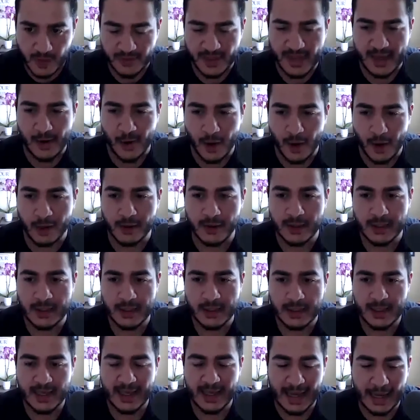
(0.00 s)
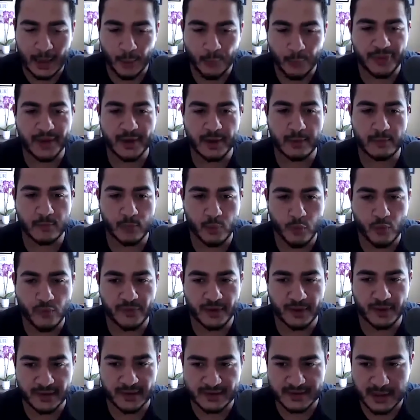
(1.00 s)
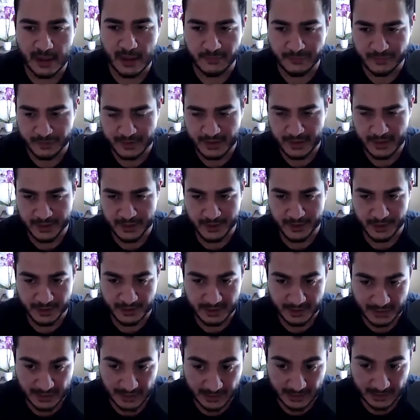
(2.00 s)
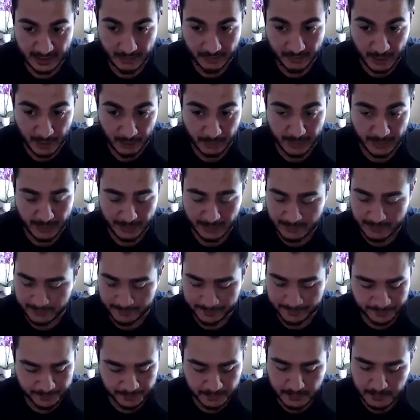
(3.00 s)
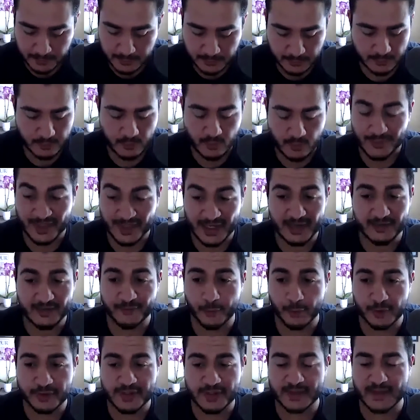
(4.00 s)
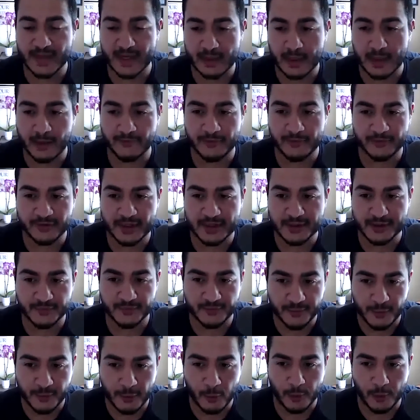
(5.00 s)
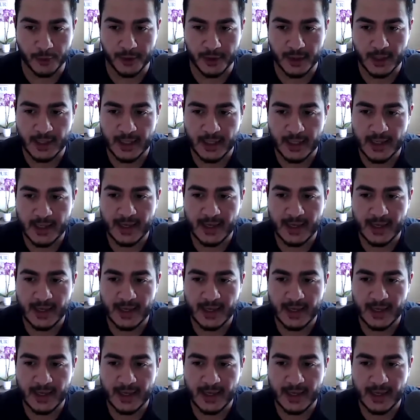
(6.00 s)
they are out there moving these conversations in the public and forcing that conversation forward.